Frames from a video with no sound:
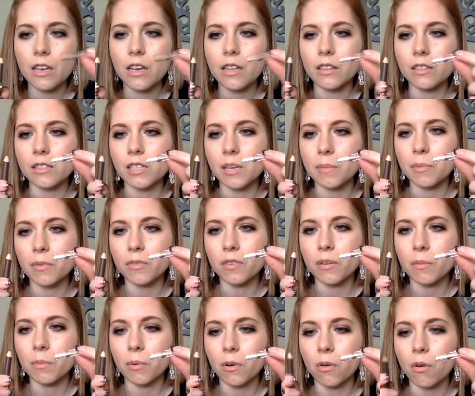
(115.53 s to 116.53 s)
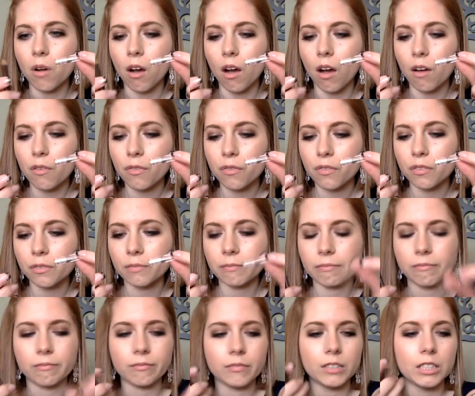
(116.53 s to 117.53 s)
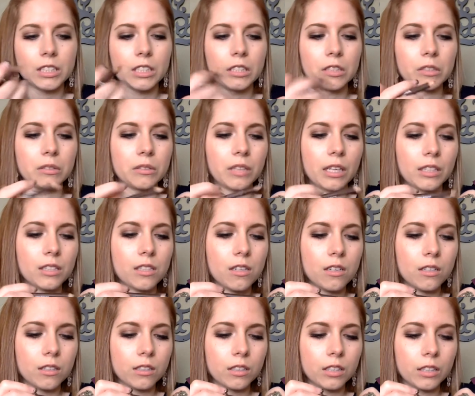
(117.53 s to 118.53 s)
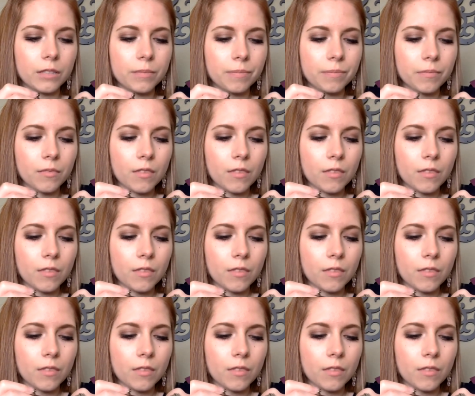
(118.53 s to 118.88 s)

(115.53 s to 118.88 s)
The tip of it broke off, so that's not good.